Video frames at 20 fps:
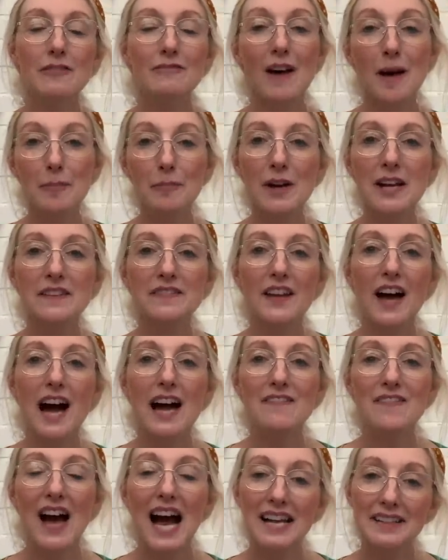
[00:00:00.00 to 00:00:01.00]
fabric that
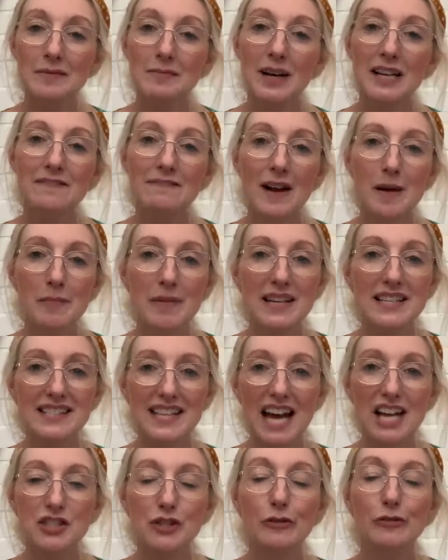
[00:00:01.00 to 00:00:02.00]
I've had in my fabric
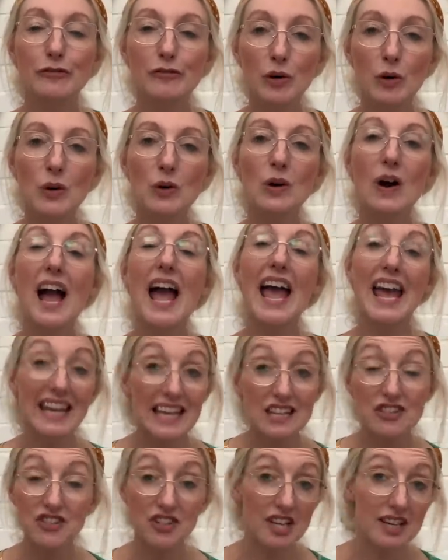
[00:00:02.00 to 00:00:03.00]
stash for
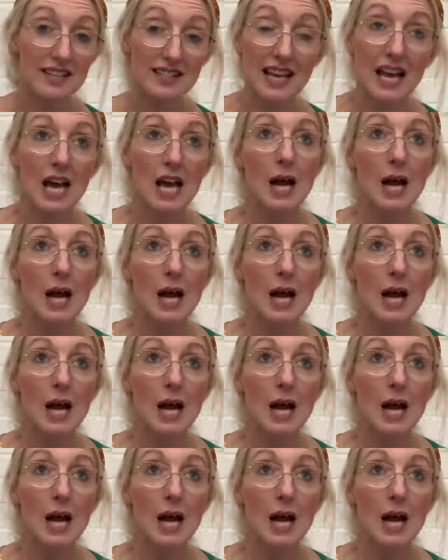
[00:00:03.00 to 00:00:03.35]
ages.